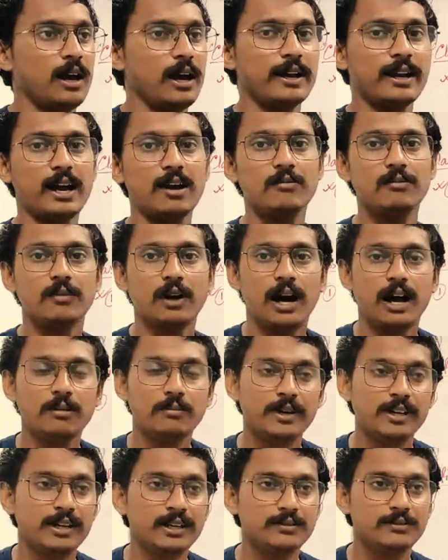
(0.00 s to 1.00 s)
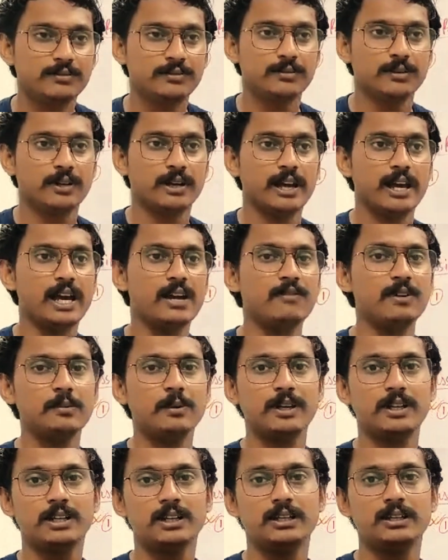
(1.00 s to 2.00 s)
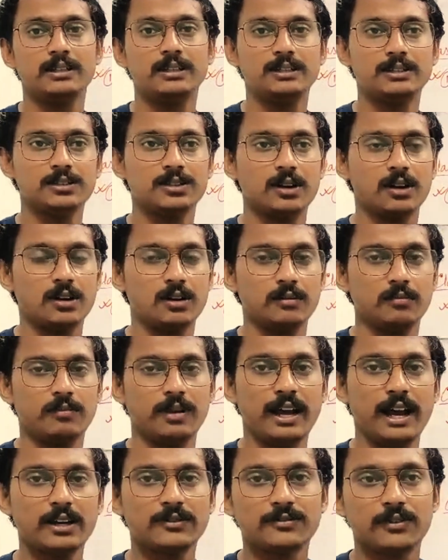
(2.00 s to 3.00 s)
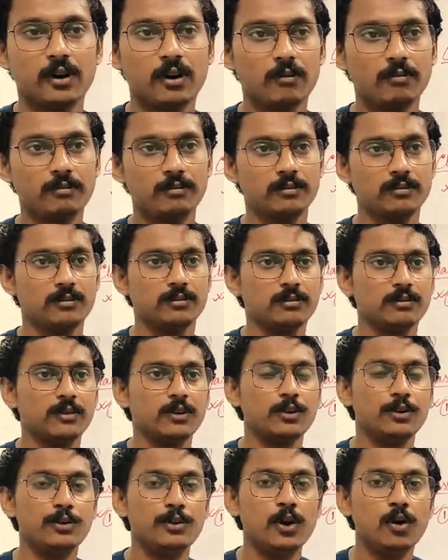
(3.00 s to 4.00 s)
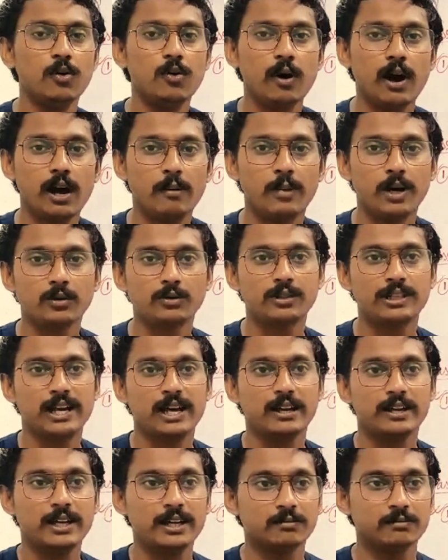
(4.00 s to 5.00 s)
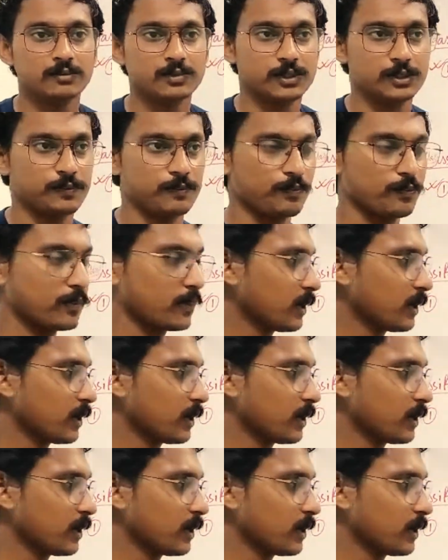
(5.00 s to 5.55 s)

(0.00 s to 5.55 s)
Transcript: And I believe everybody in this platform know about their names.